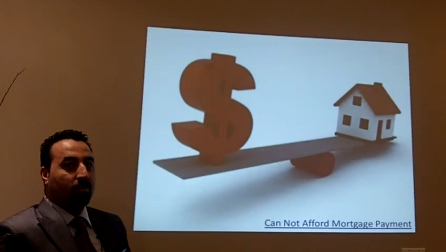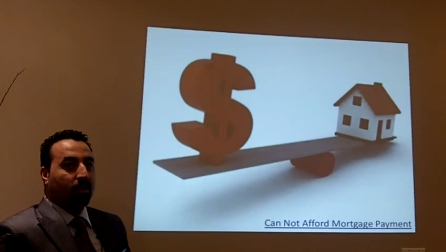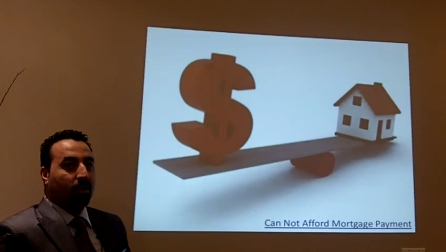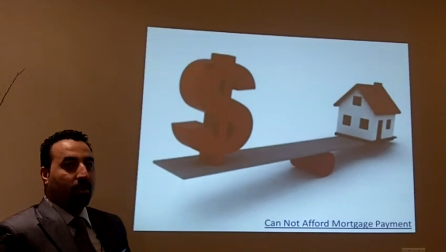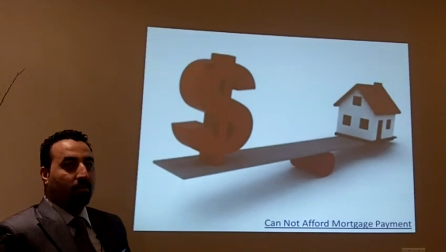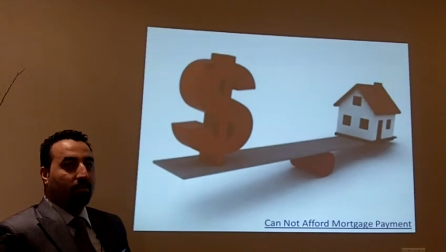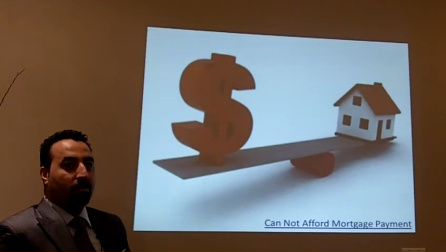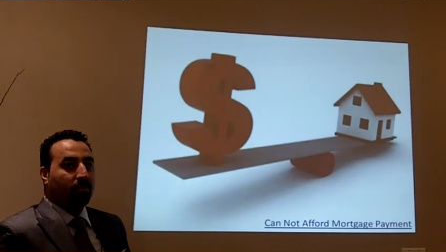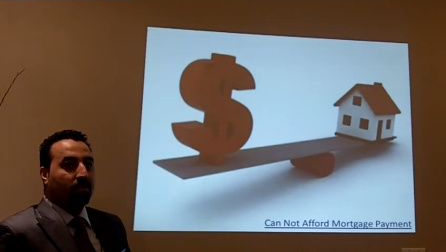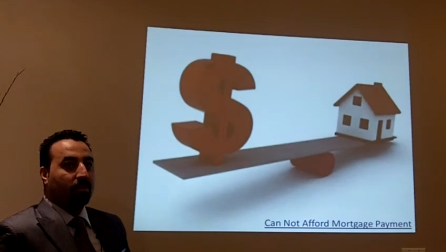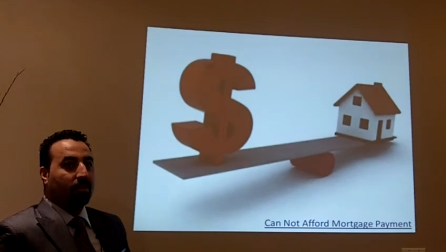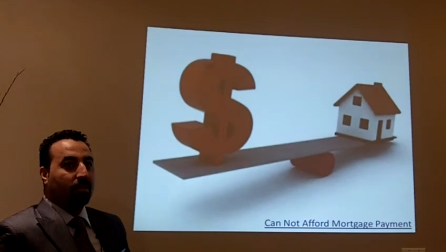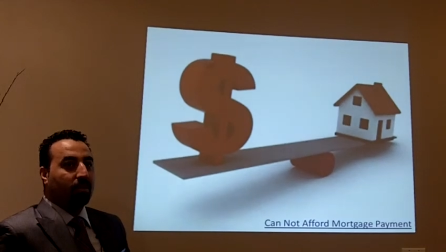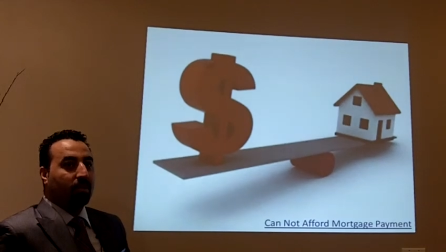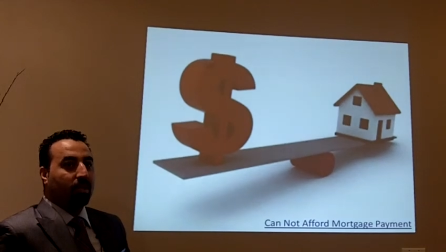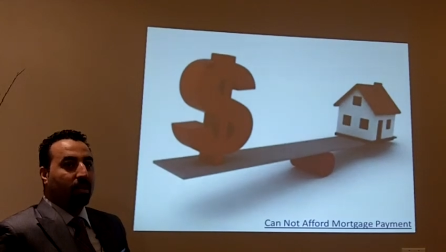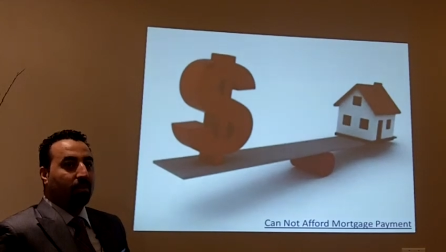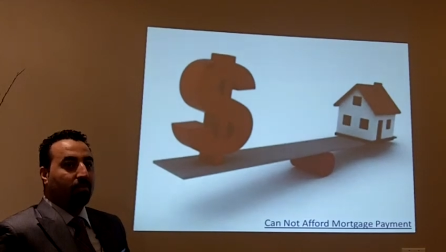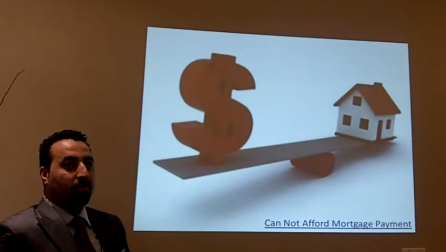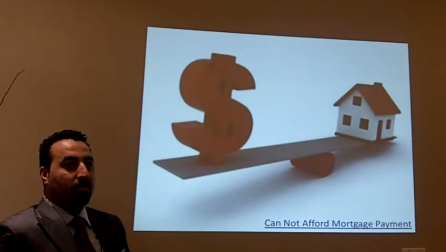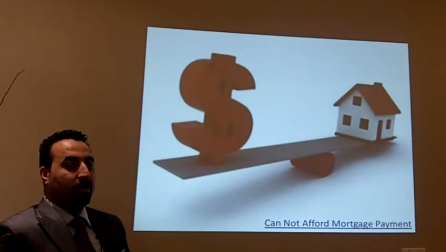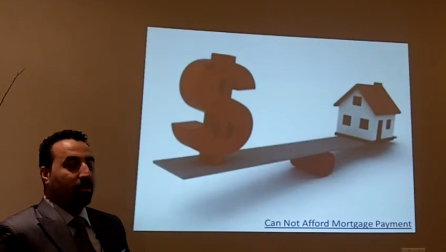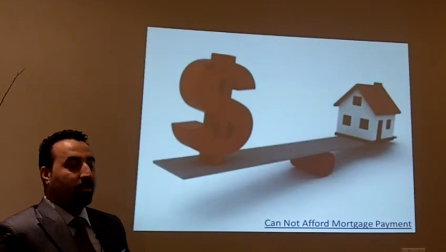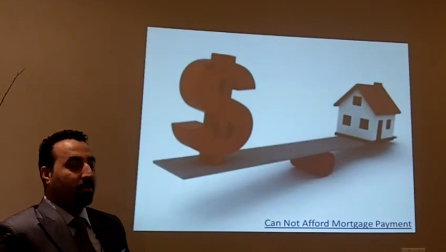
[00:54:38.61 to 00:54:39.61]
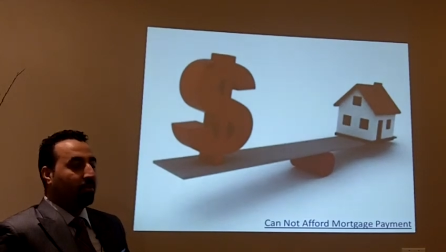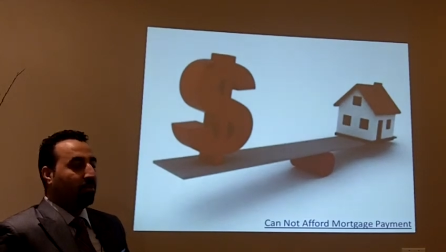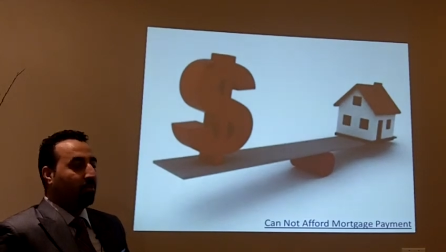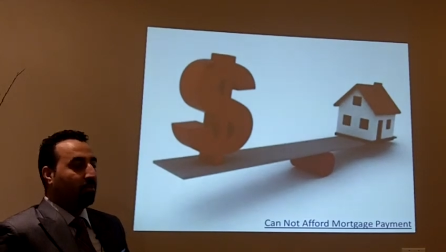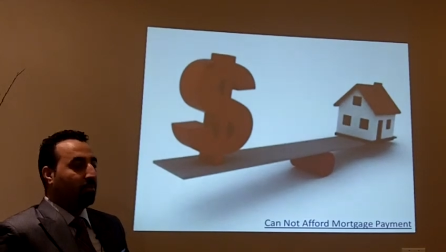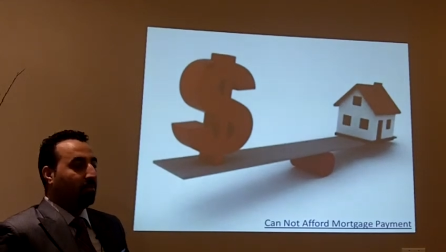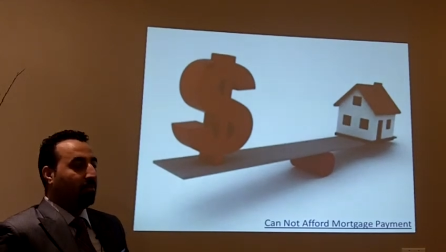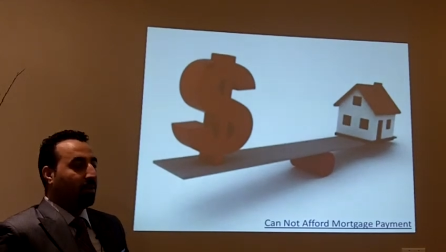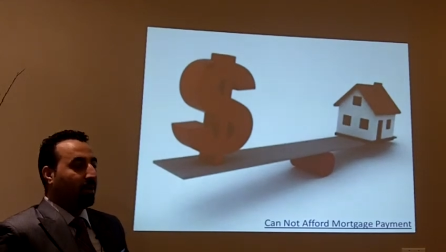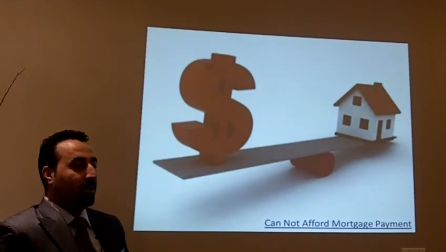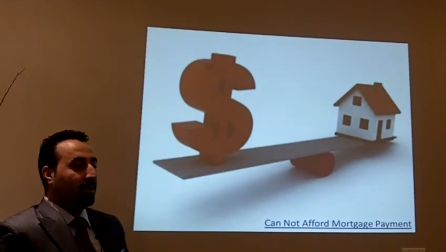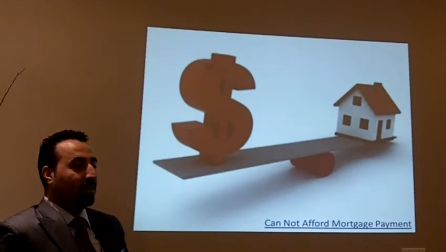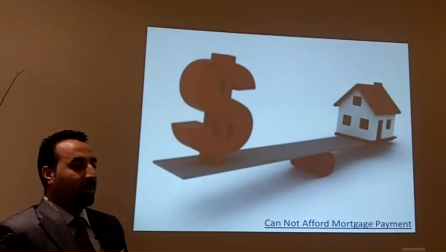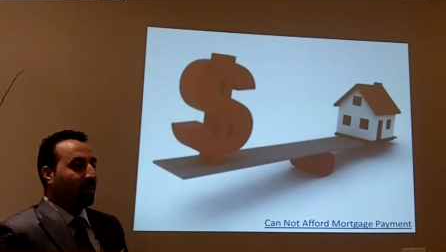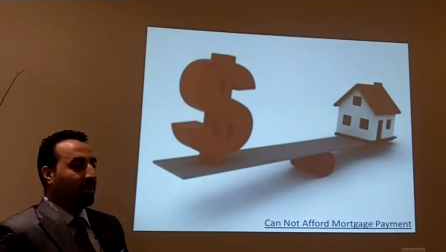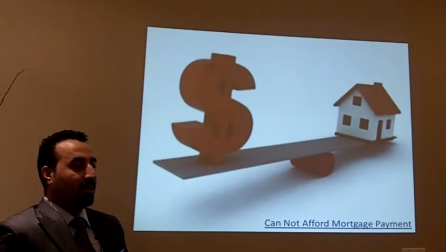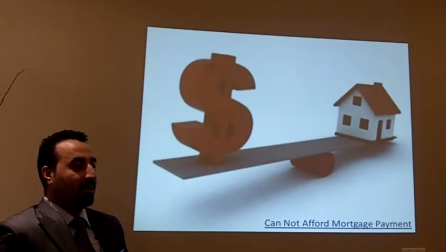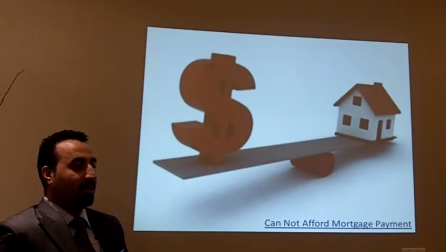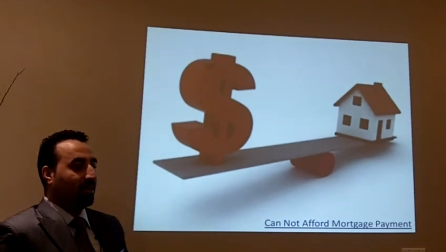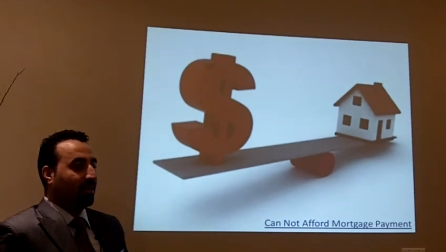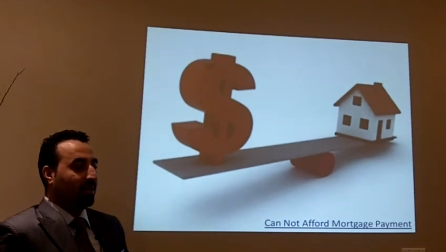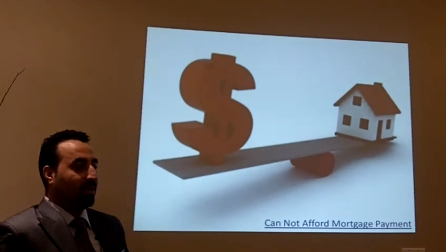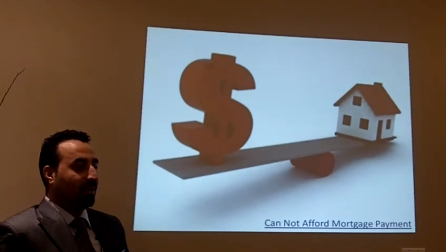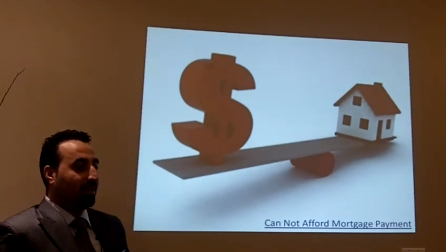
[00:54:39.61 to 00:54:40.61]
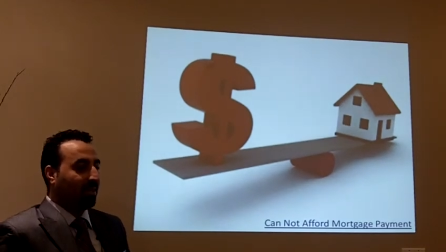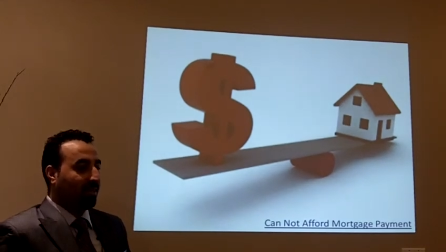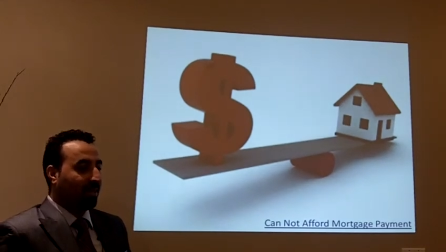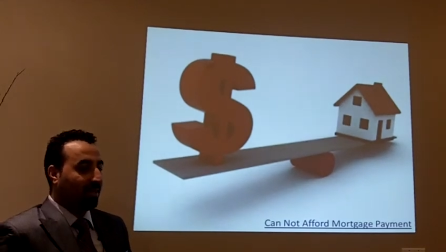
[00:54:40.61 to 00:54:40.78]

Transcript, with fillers: promise in 10 minutes to be back? yeah.